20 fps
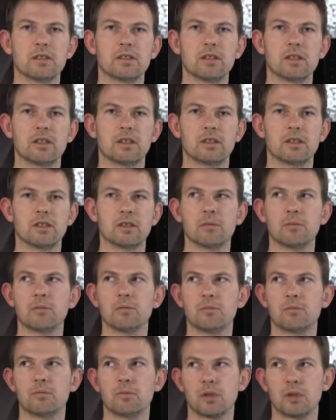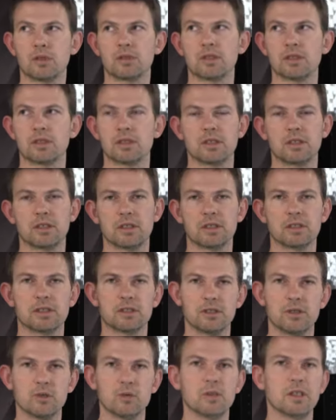The person that is
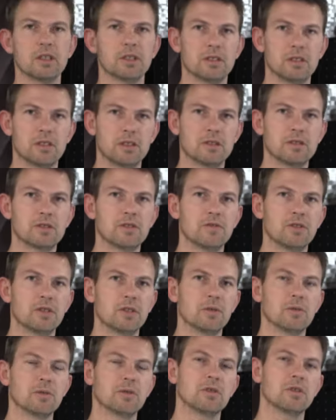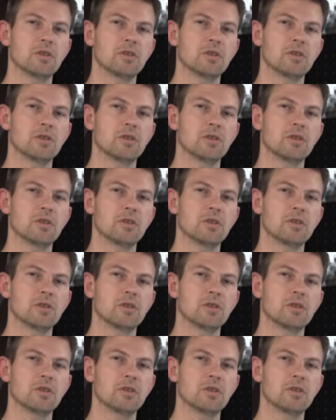doing the interview,